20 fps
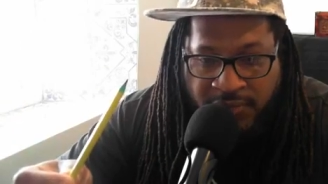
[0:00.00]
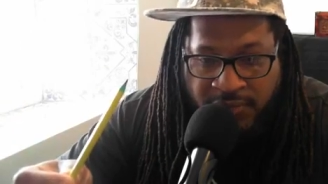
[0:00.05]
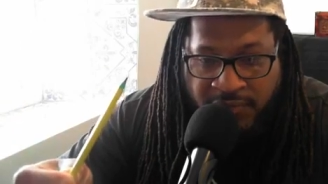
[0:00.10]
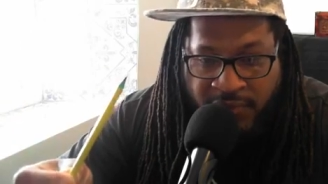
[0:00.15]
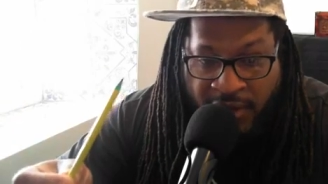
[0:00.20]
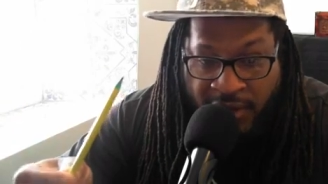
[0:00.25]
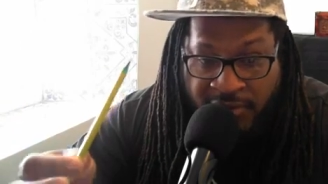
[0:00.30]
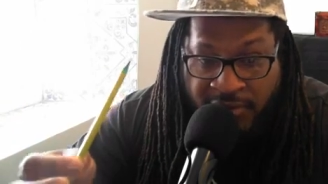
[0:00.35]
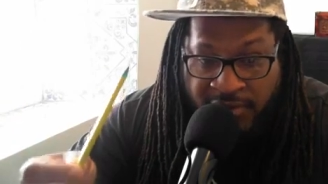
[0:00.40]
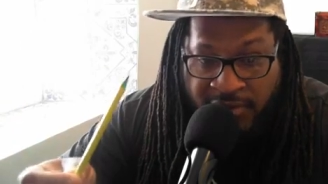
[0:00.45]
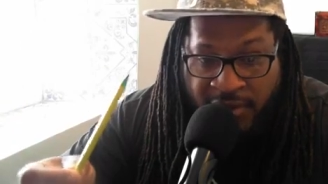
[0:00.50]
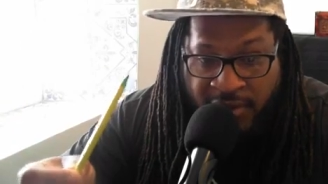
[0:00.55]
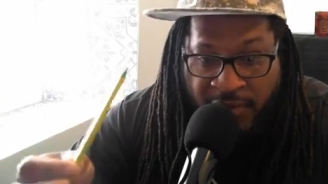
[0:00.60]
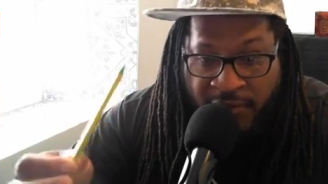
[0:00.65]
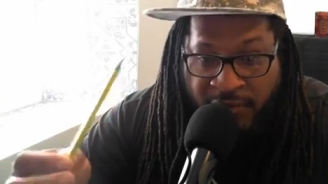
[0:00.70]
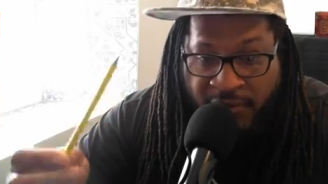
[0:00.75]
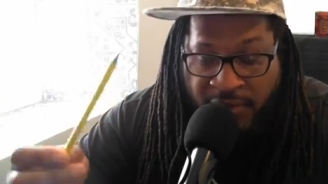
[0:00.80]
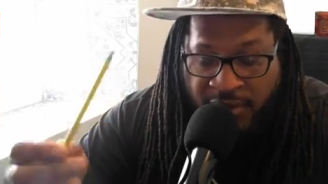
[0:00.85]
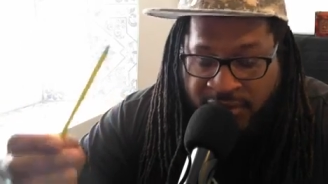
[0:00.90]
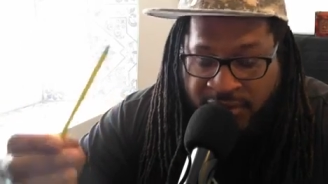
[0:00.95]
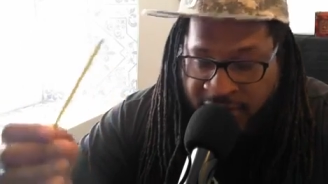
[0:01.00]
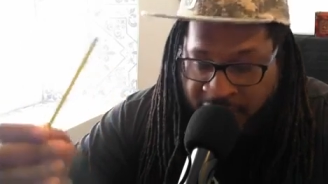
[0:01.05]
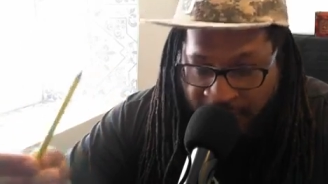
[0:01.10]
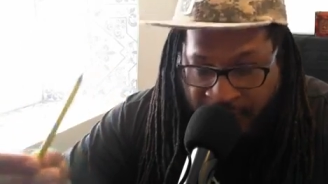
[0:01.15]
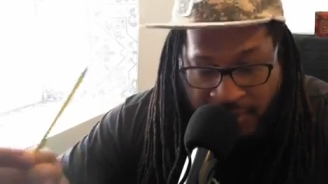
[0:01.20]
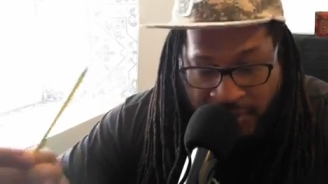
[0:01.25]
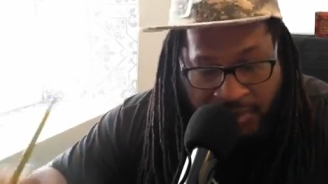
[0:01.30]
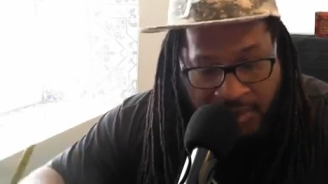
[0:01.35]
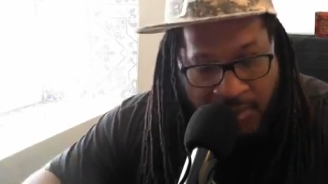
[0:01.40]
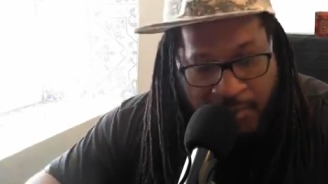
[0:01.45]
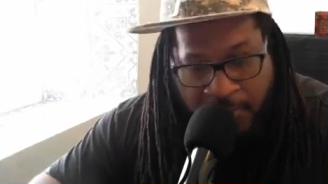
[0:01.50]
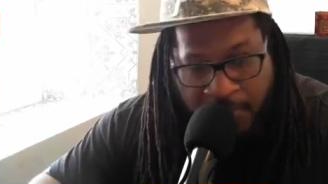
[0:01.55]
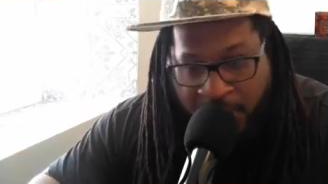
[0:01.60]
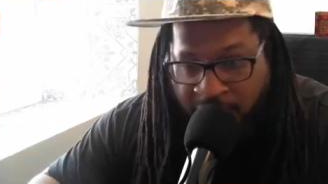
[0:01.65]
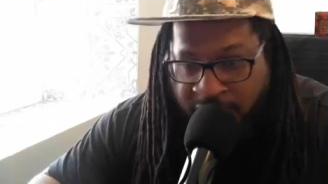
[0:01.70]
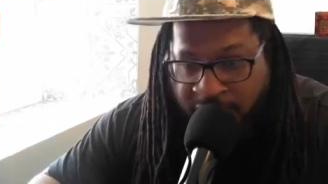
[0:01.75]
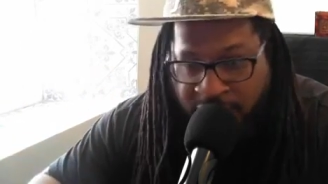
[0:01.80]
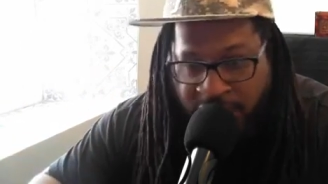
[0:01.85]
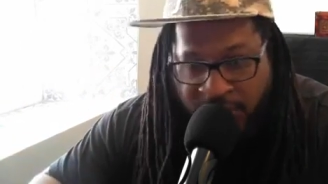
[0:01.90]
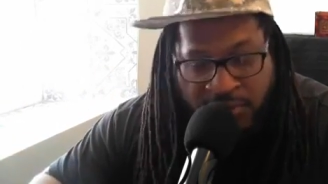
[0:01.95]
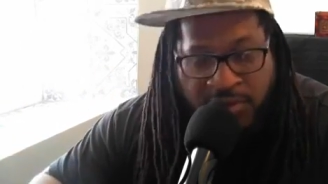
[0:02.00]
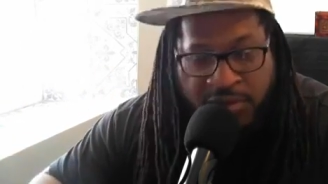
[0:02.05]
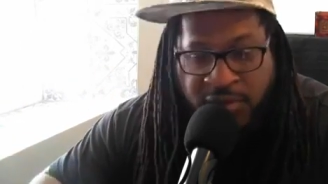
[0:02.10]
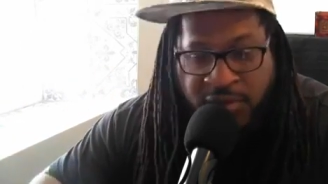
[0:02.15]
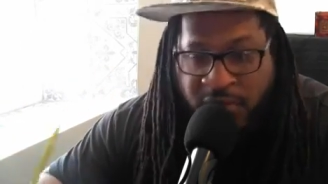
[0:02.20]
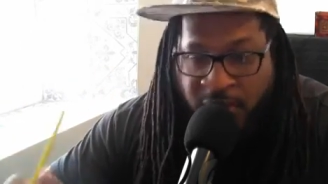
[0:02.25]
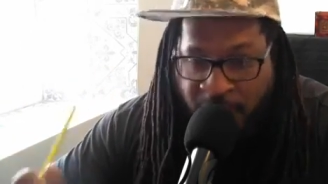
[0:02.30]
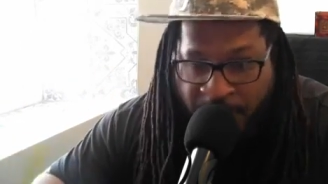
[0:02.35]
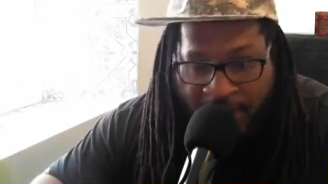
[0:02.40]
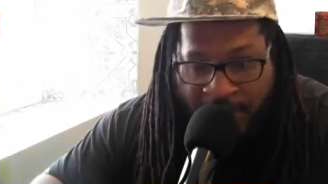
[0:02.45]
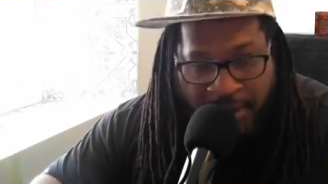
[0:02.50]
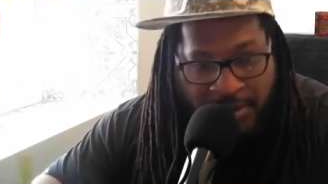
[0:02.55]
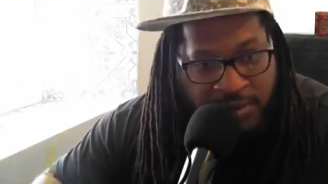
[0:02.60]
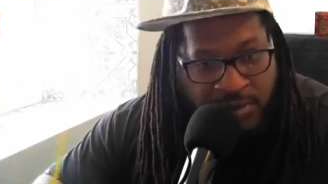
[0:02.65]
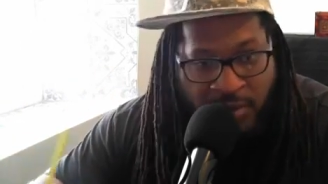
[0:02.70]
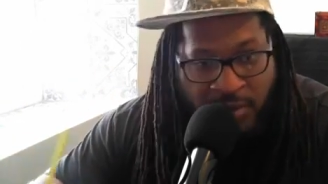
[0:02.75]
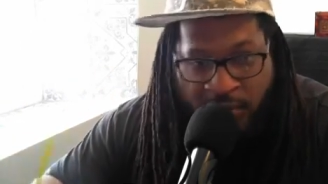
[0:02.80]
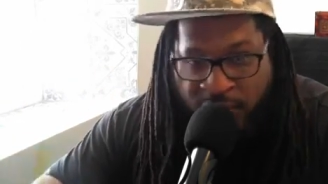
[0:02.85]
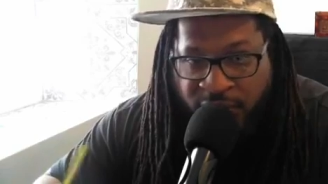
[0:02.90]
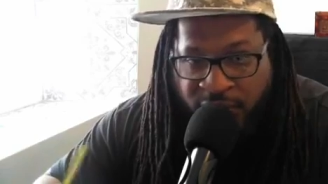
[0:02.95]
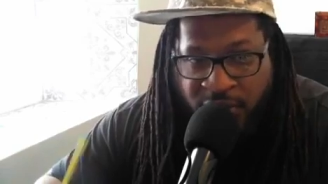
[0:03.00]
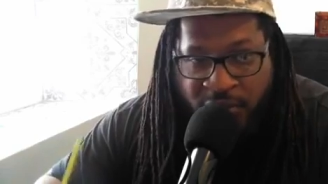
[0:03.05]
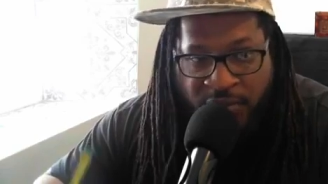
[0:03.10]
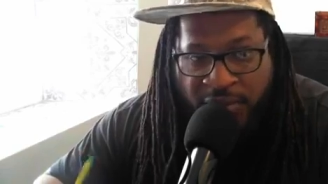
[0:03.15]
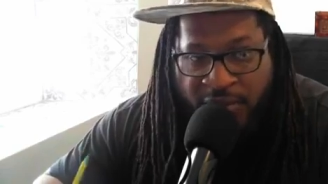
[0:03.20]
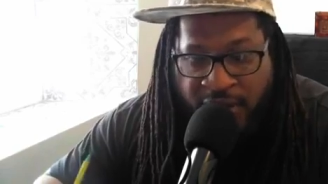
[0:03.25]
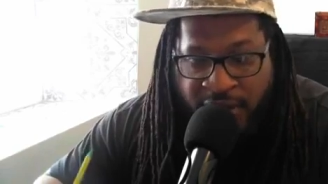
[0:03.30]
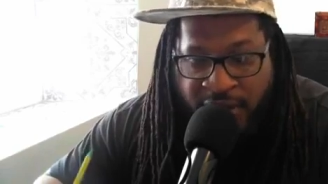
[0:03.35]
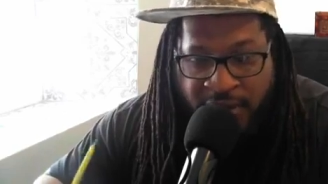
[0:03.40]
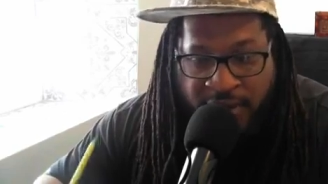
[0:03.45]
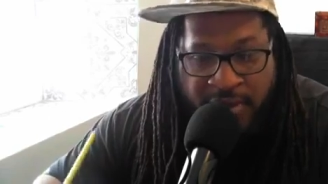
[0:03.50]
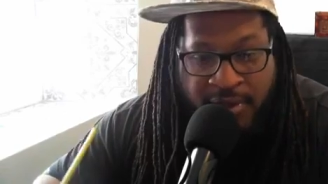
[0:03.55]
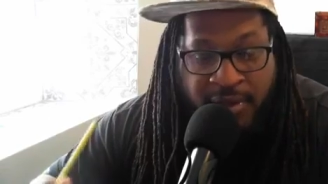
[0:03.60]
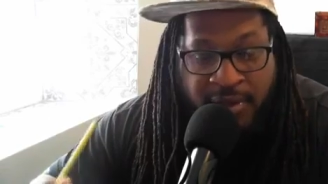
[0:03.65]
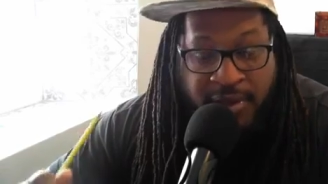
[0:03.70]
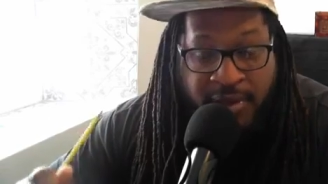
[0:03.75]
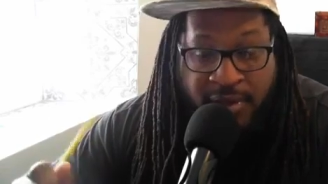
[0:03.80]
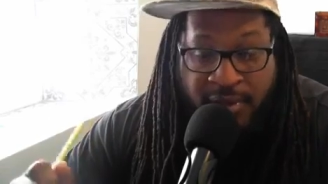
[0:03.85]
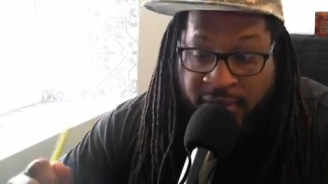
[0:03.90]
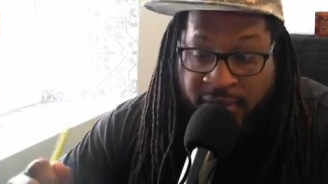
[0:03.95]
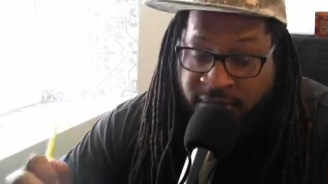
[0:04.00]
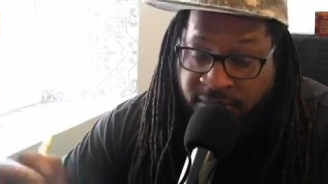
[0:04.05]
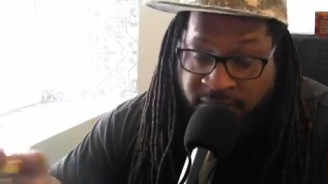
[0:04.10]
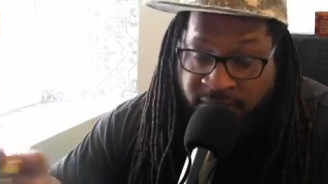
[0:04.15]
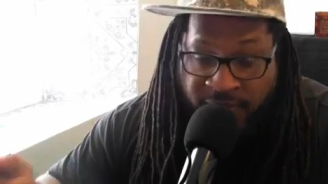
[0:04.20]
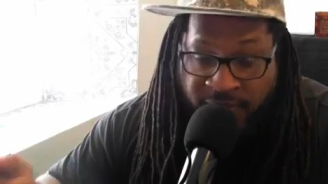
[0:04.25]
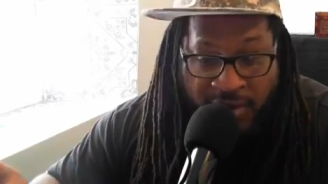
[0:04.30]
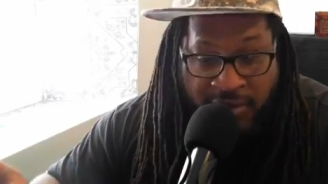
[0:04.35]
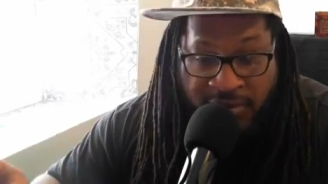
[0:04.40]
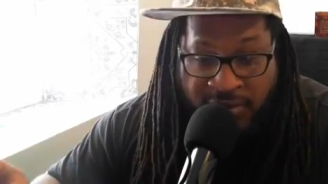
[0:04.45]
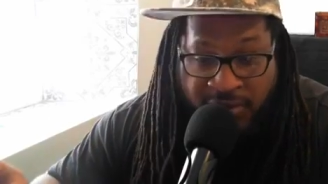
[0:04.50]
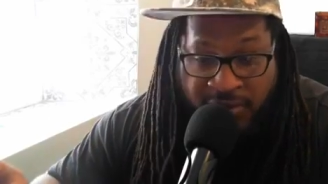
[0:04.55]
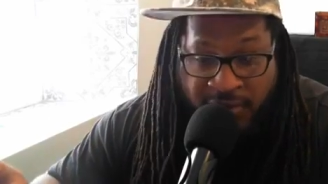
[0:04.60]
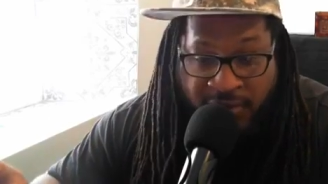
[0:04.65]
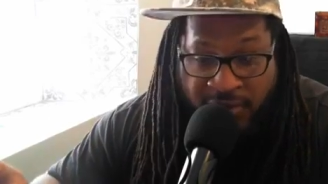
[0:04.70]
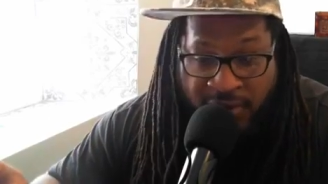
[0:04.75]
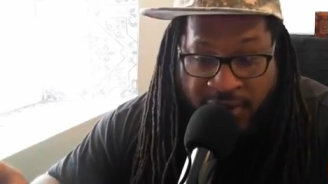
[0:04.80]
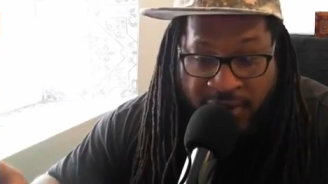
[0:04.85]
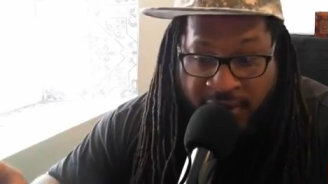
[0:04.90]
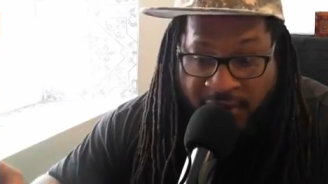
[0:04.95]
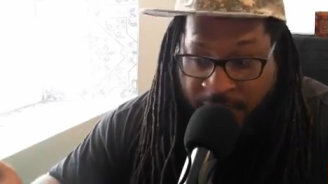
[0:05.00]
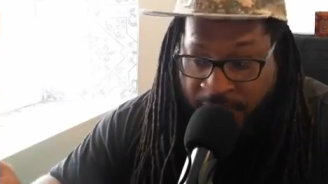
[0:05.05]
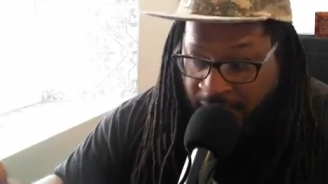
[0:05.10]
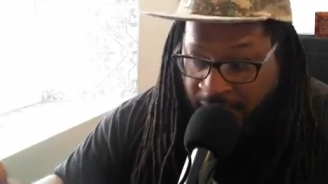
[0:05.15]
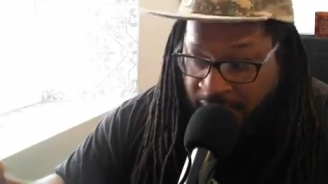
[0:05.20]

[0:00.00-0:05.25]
Find yourself definitely a book that you're going to go back to over and over again. Find yourself a lucky